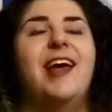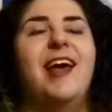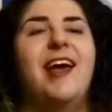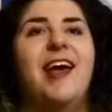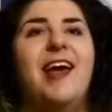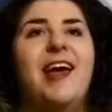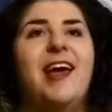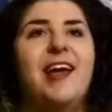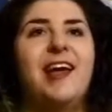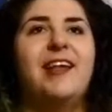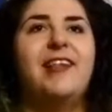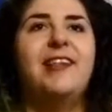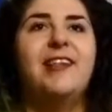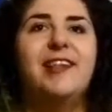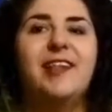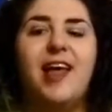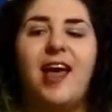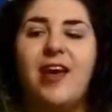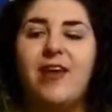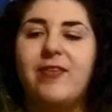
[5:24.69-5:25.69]

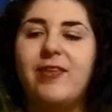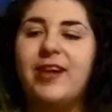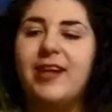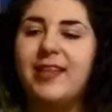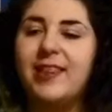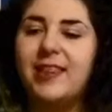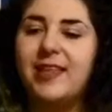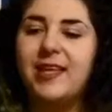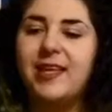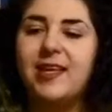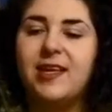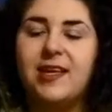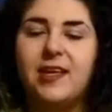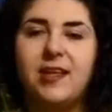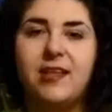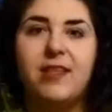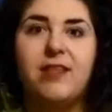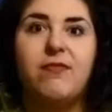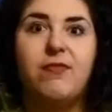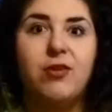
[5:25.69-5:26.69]
And I really think
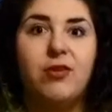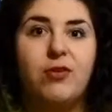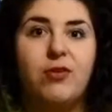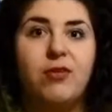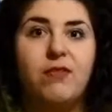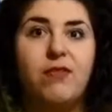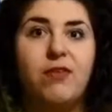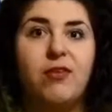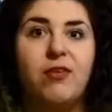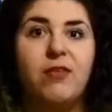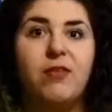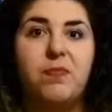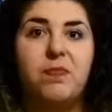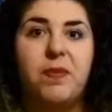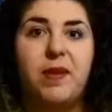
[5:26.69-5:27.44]
Steven Universe